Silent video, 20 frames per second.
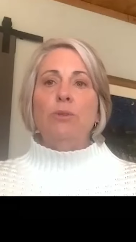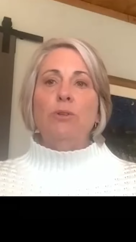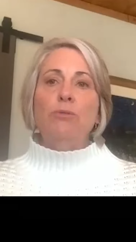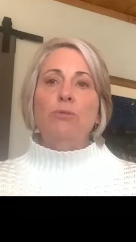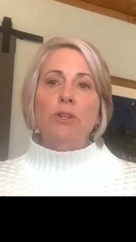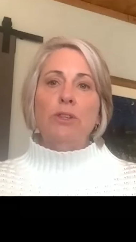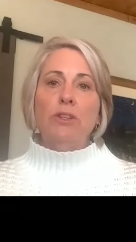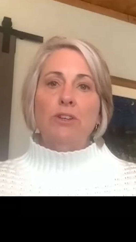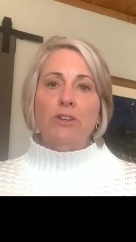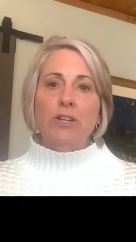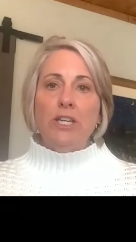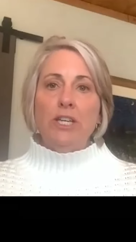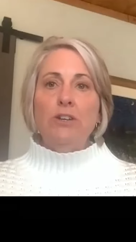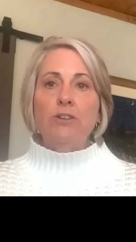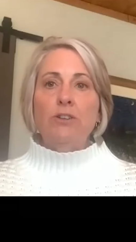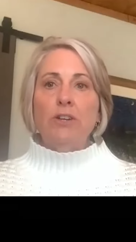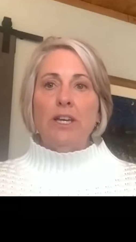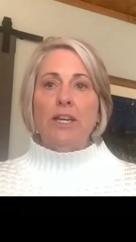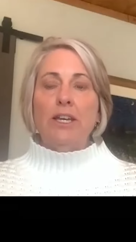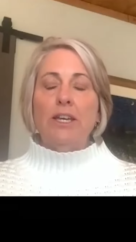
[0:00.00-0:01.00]
but what they're
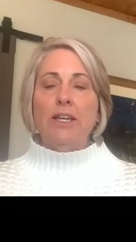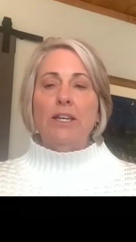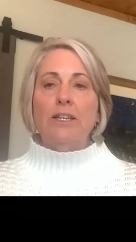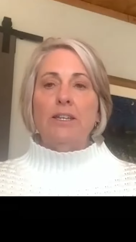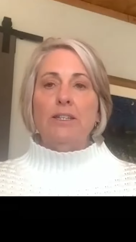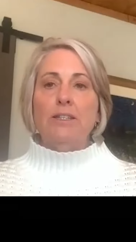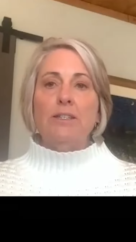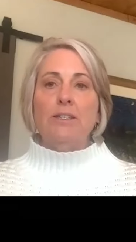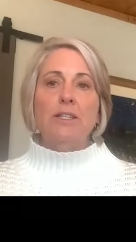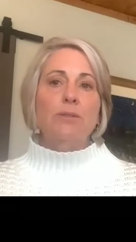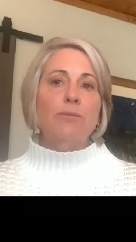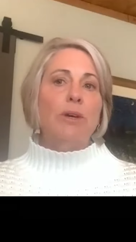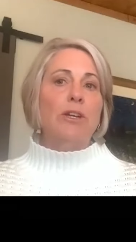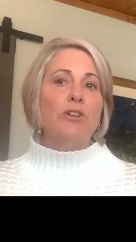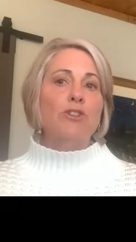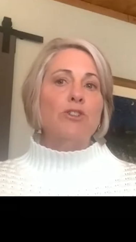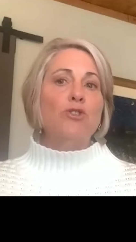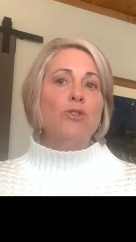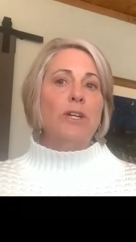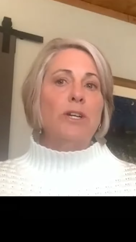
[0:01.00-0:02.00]
hearing is the
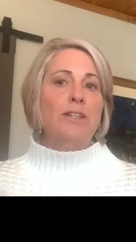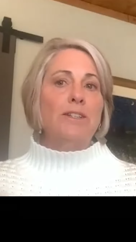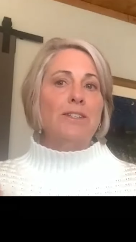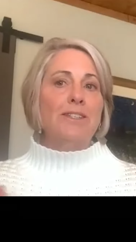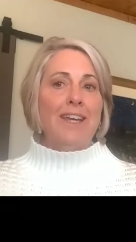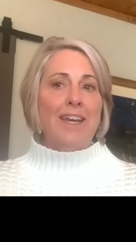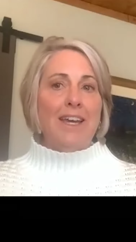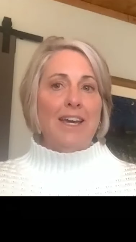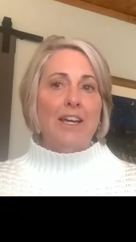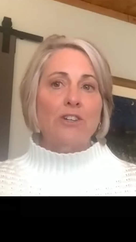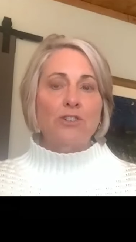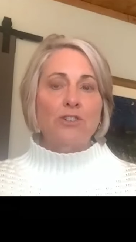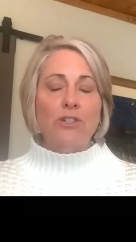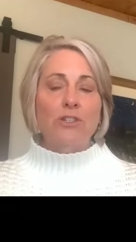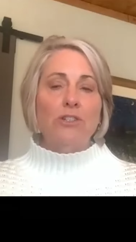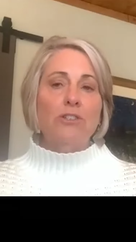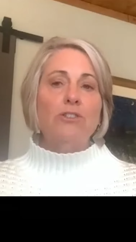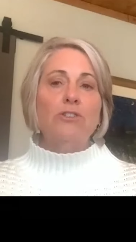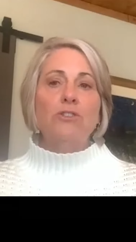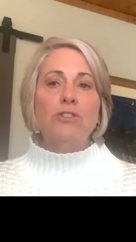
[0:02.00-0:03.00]
amount of
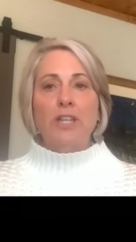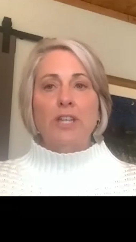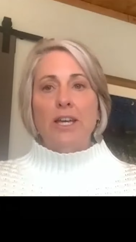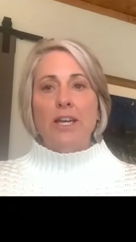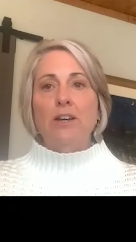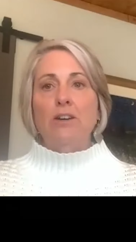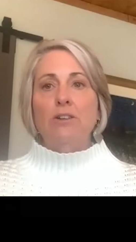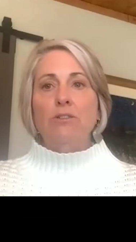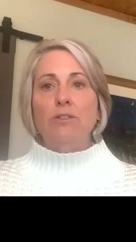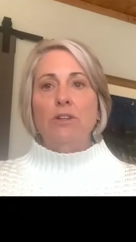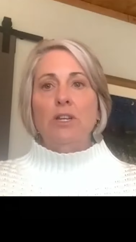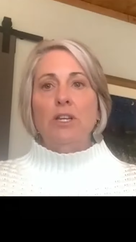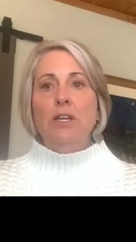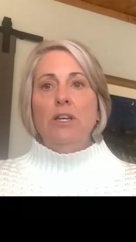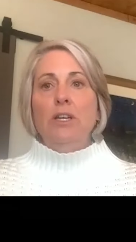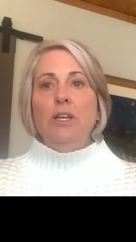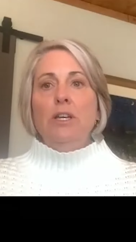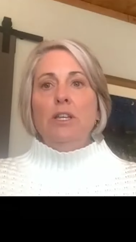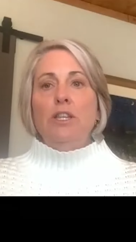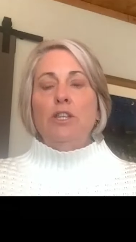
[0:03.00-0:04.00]
transactions are down,
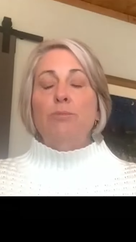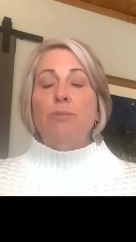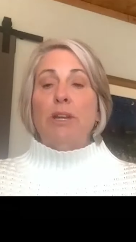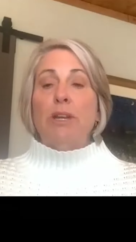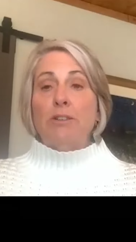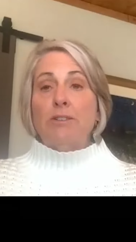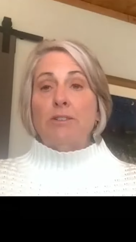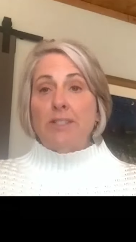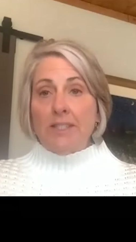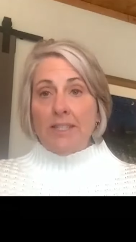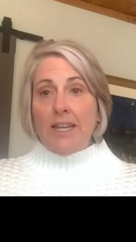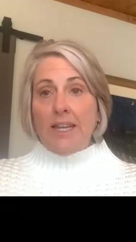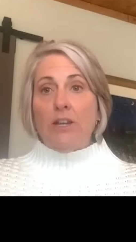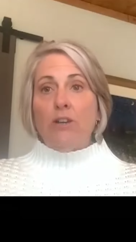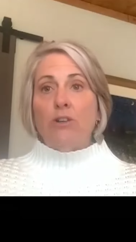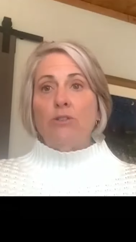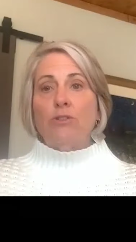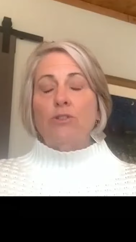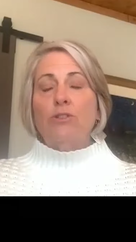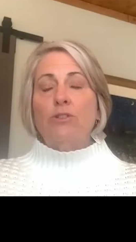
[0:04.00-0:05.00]
the amount of
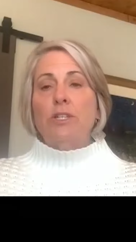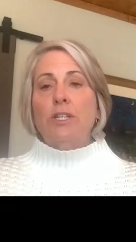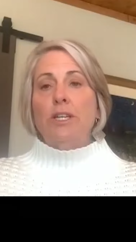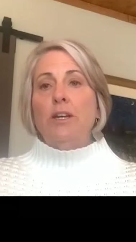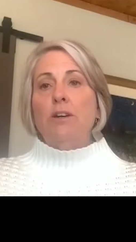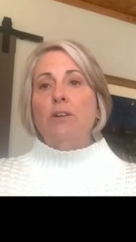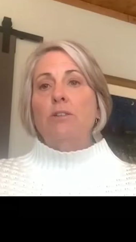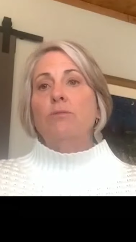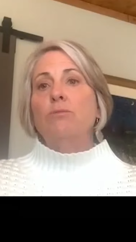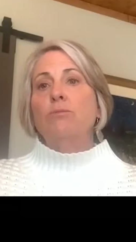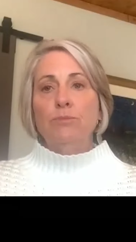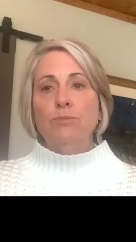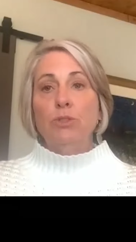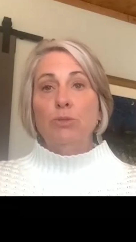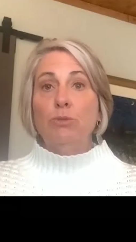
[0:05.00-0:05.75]
sales are down.